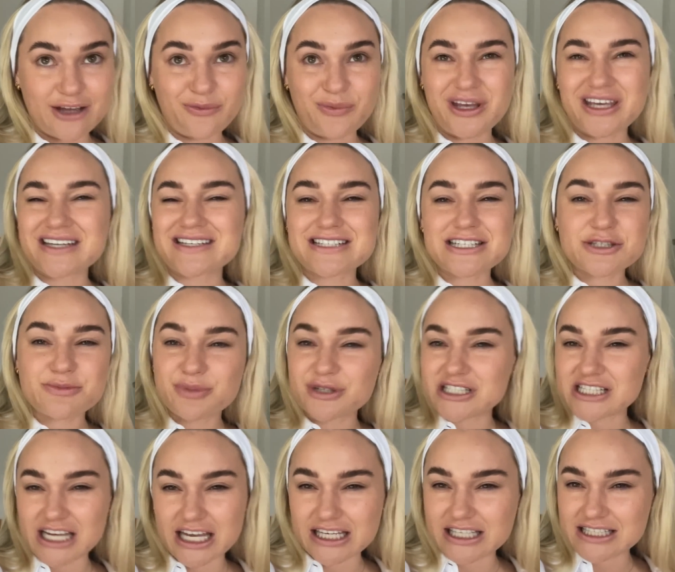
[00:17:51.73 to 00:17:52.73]
and we can just
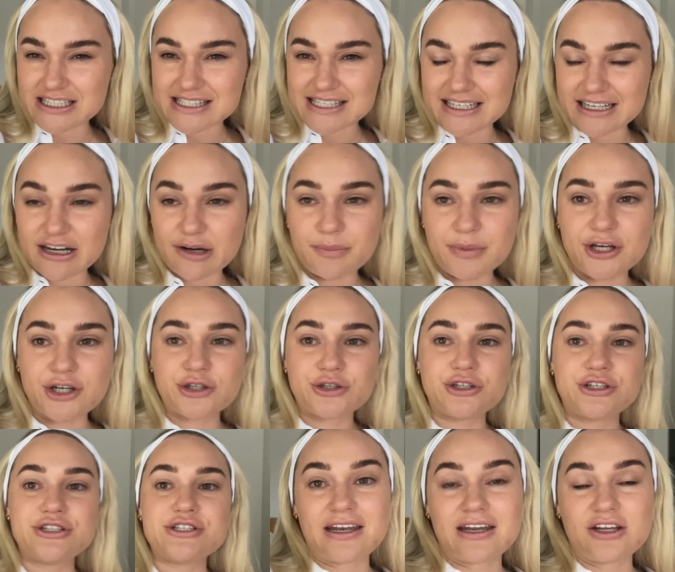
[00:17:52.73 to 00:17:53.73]
pretend it's here
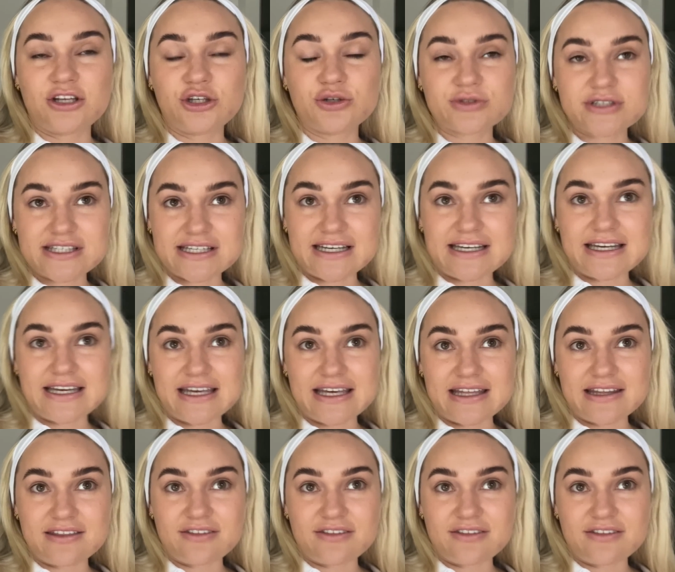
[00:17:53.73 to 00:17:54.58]
because you'll see in the